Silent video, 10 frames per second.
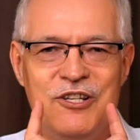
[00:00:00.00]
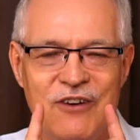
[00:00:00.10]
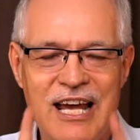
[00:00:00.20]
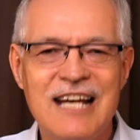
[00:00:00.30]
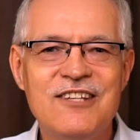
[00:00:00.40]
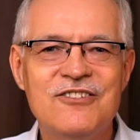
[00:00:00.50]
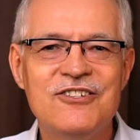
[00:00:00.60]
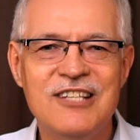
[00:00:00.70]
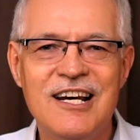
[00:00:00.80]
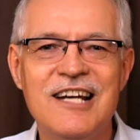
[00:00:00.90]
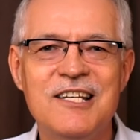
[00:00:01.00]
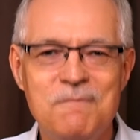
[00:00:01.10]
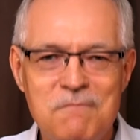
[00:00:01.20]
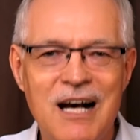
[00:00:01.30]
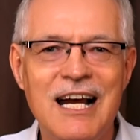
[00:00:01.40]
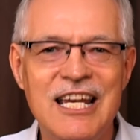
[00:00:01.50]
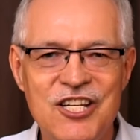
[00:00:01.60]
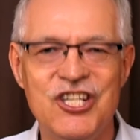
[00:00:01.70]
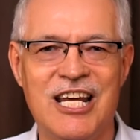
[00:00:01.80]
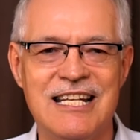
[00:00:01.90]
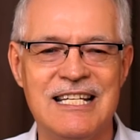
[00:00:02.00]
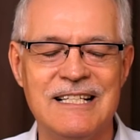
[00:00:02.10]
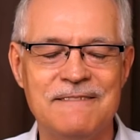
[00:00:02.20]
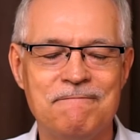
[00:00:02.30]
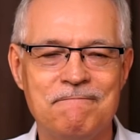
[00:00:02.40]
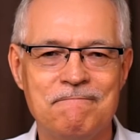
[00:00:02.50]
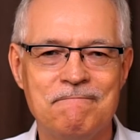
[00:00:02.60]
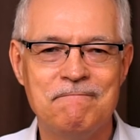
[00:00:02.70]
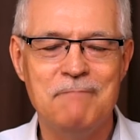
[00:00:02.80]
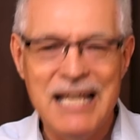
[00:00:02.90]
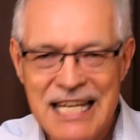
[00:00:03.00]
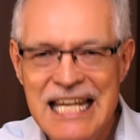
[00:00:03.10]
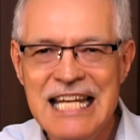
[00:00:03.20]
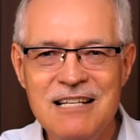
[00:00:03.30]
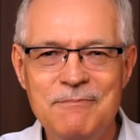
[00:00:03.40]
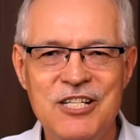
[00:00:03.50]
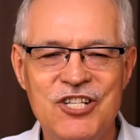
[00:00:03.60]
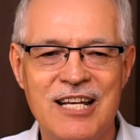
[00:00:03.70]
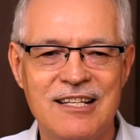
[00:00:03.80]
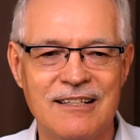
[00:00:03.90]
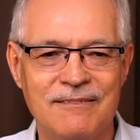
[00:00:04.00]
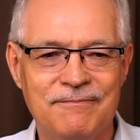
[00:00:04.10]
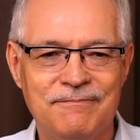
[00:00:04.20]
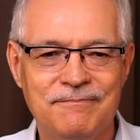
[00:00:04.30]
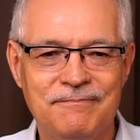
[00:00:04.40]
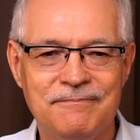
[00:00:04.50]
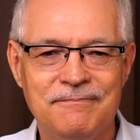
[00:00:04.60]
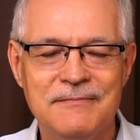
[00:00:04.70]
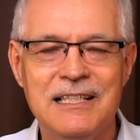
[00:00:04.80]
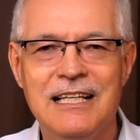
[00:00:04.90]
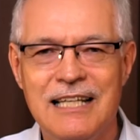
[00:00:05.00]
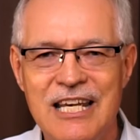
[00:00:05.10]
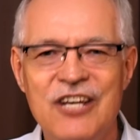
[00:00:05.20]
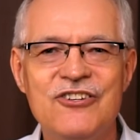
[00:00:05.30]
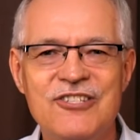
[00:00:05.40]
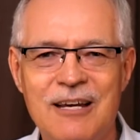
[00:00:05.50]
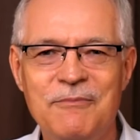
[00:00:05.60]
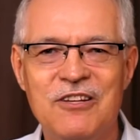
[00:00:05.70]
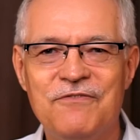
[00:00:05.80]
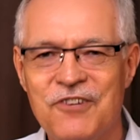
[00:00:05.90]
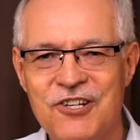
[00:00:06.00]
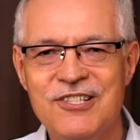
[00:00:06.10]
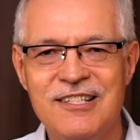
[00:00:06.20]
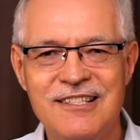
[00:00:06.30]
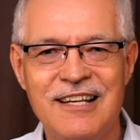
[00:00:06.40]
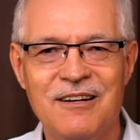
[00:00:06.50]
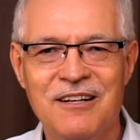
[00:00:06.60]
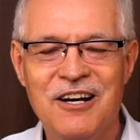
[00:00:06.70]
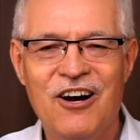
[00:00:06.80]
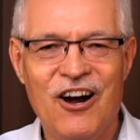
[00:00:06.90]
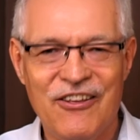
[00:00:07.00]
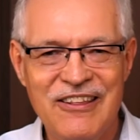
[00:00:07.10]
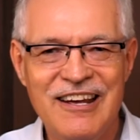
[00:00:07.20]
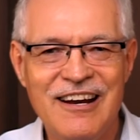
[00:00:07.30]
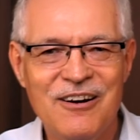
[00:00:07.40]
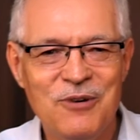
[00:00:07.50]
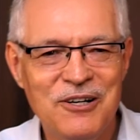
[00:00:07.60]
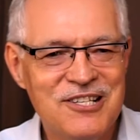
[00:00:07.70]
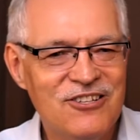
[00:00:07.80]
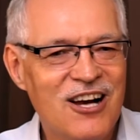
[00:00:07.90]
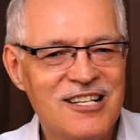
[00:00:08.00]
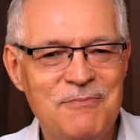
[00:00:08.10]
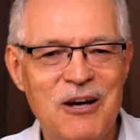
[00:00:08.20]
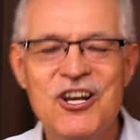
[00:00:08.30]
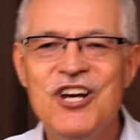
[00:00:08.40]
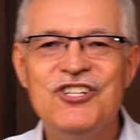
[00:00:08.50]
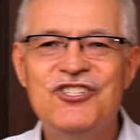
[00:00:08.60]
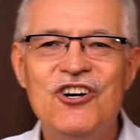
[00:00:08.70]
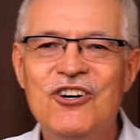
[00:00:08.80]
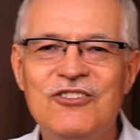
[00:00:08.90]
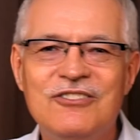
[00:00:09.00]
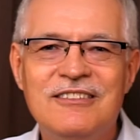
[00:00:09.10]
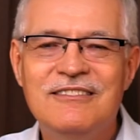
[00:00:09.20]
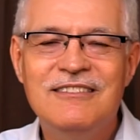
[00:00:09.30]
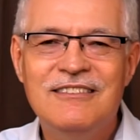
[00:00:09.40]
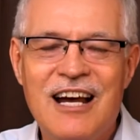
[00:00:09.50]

when you exercise my agenda, my kingdom agenda. Here's some of the verses that are there where it talks about, don't